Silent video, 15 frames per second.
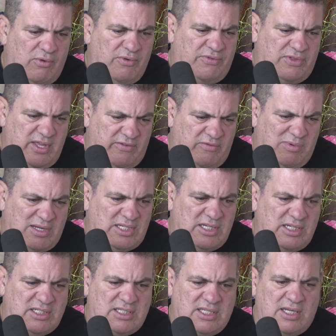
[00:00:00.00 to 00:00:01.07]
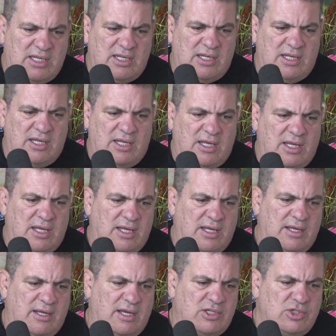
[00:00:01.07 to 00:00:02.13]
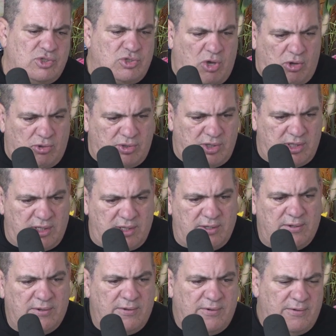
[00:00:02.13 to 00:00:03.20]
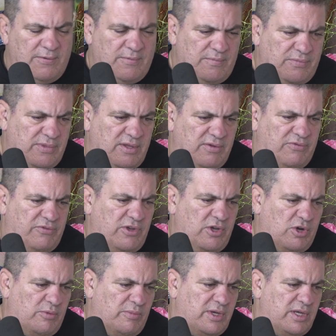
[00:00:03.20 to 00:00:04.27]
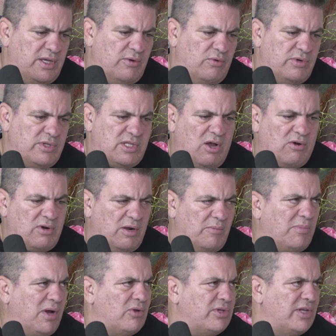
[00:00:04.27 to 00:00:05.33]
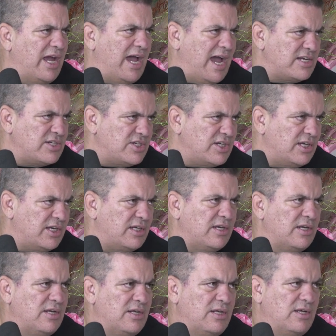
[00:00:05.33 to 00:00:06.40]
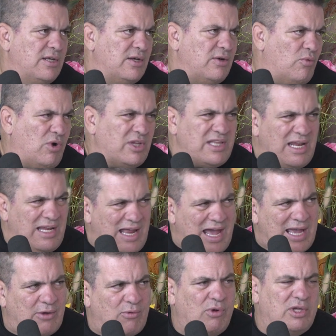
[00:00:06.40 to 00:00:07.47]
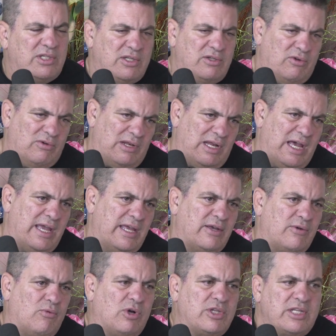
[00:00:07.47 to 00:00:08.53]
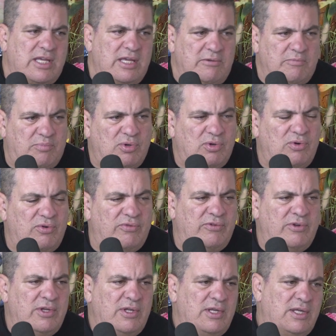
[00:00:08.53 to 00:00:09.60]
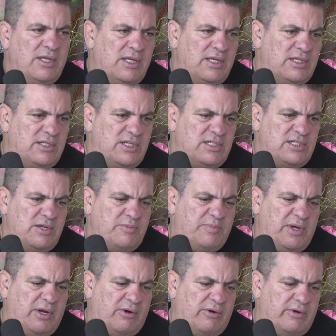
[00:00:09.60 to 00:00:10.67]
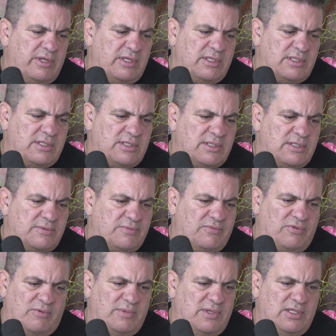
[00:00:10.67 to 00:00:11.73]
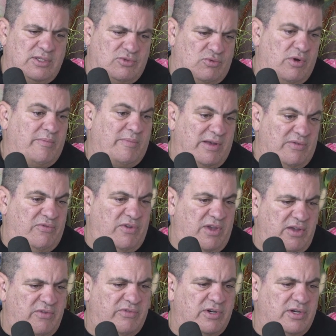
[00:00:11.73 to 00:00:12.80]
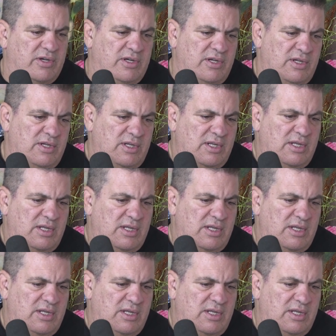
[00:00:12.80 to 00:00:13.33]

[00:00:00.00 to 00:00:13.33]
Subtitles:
with Dave Bautista. I saw the film. We're talking about the action, what I like, what I don't like, what can improve. J.J. Perry for me is one of my favorite